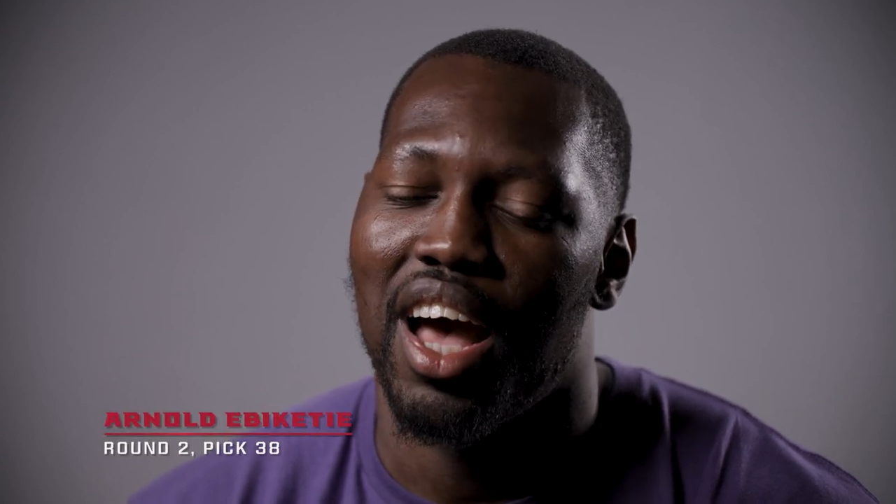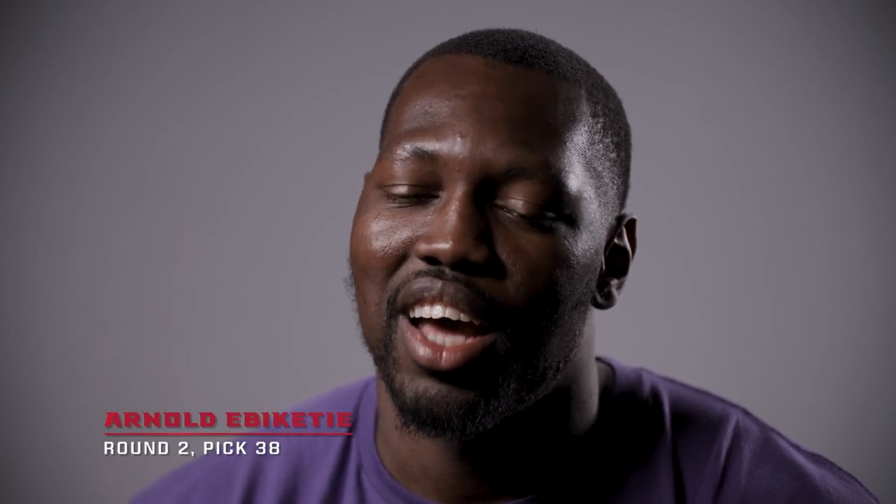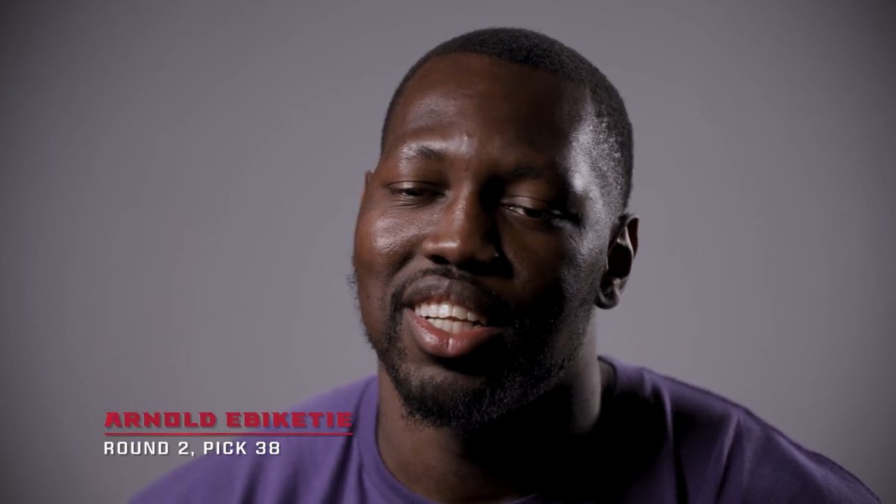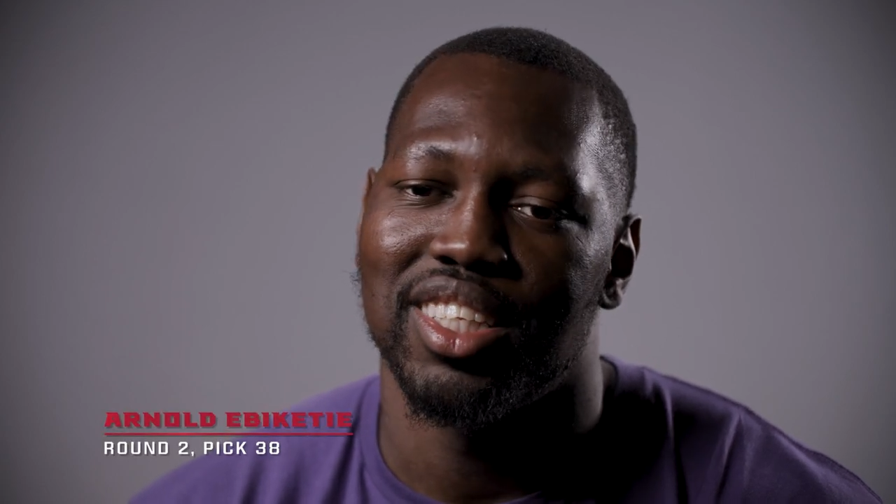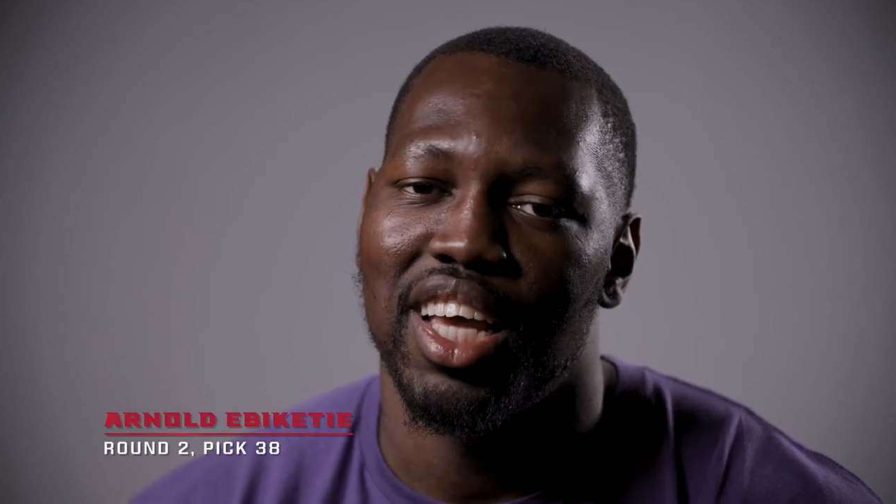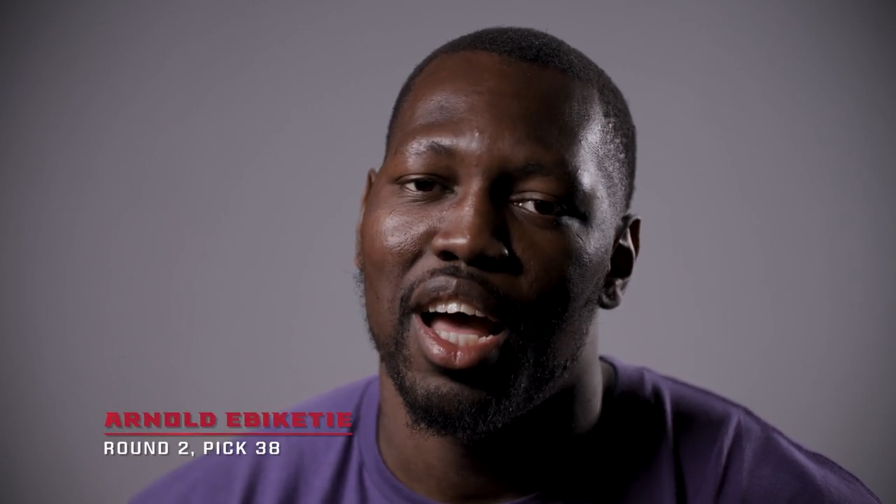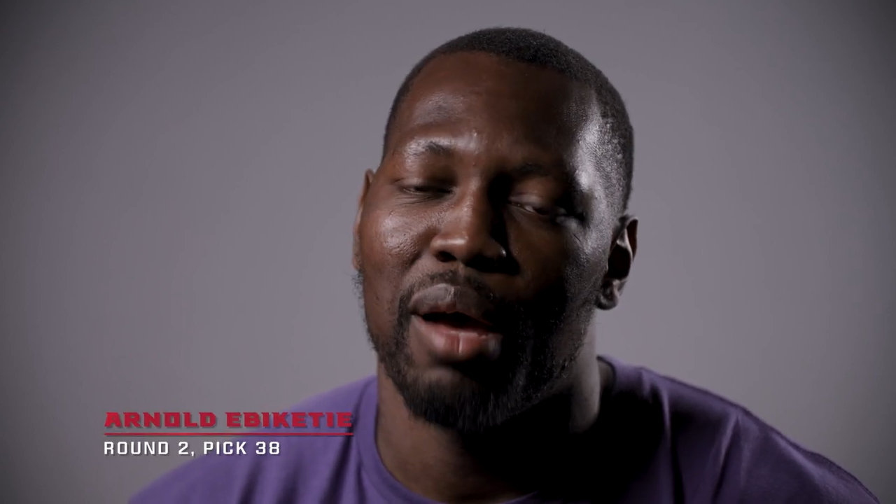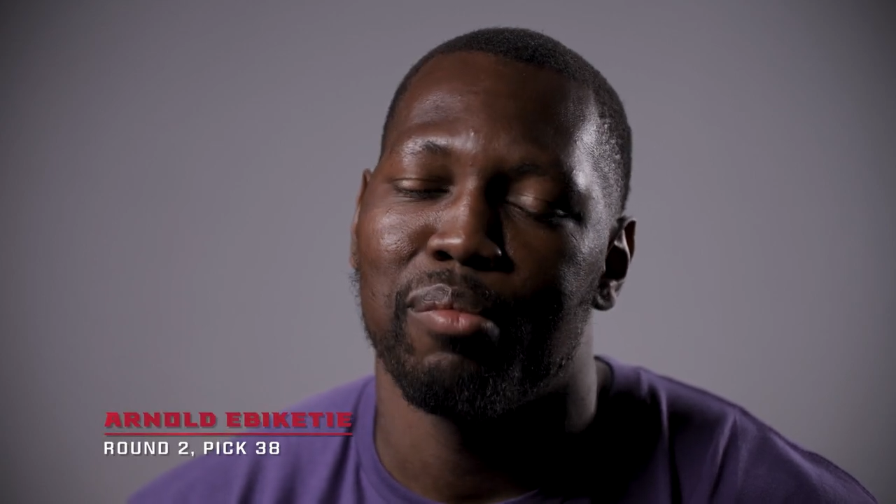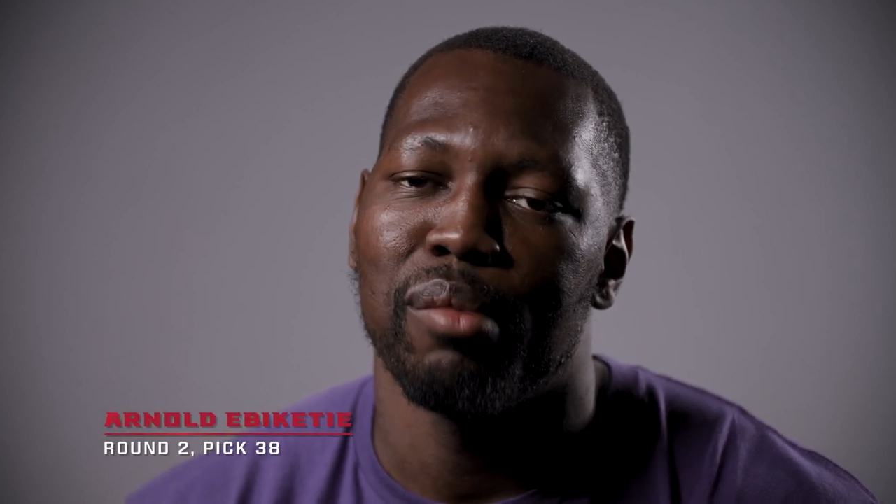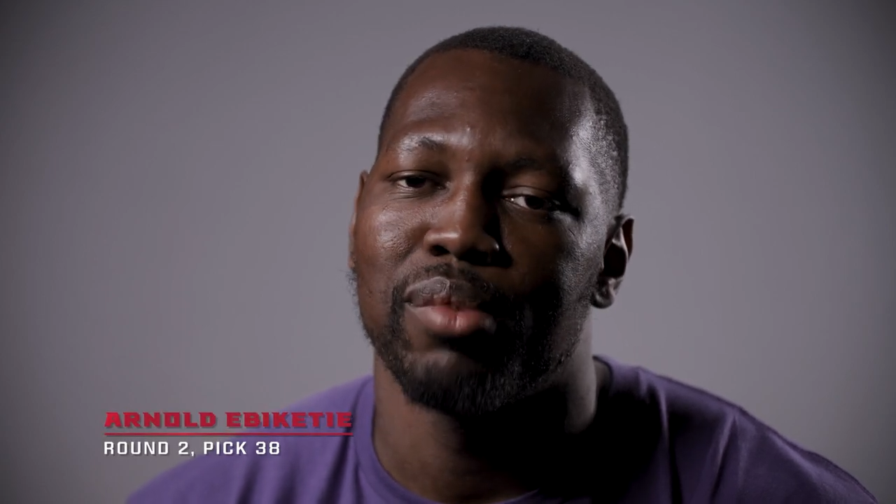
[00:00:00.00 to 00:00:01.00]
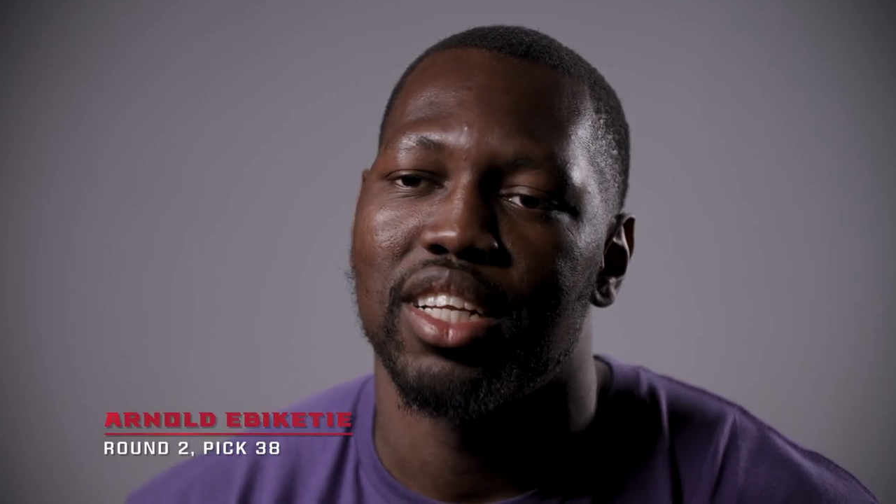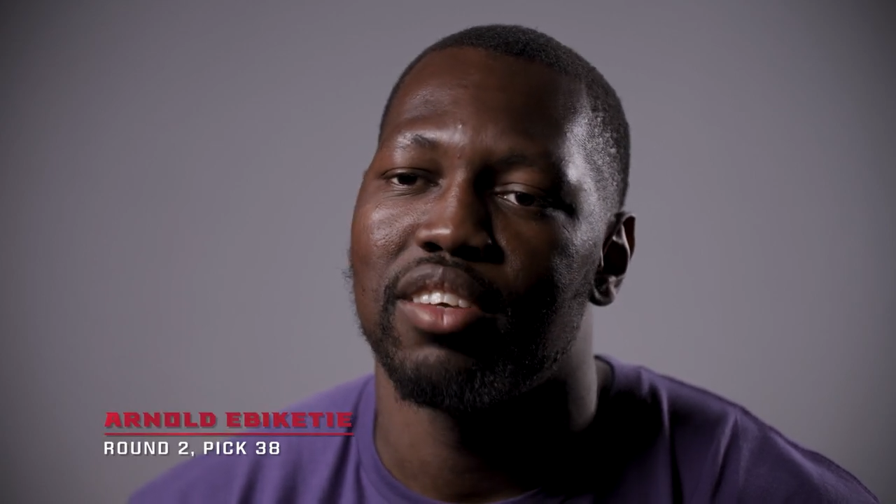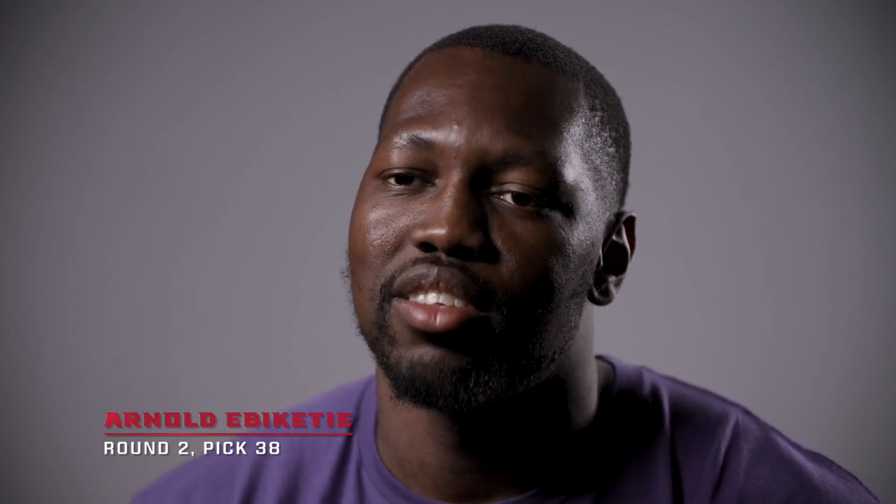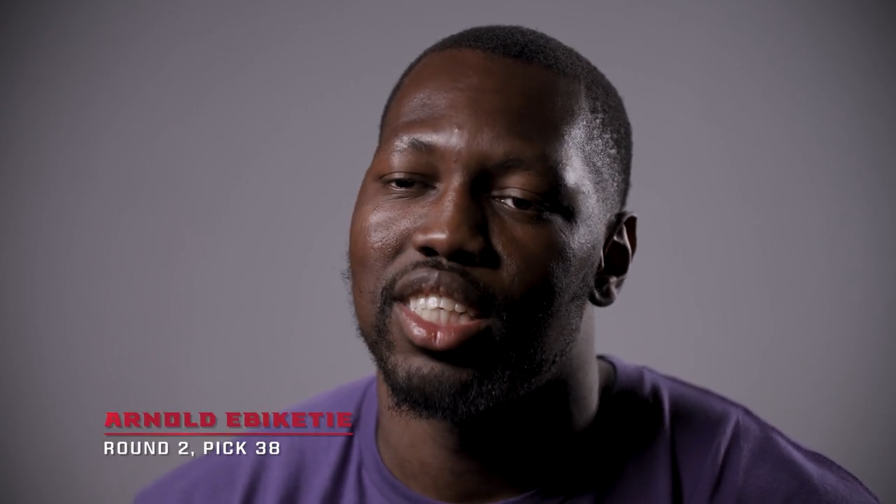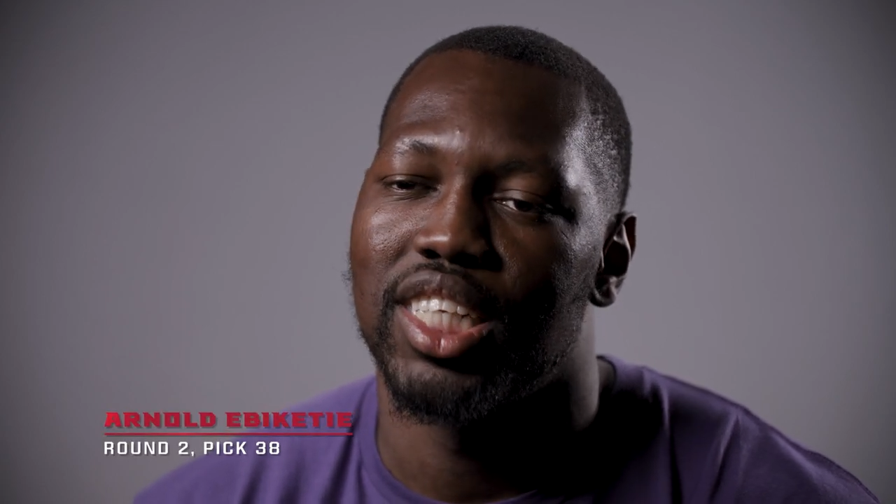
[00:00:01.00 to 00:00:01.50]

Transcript: at the time I believed the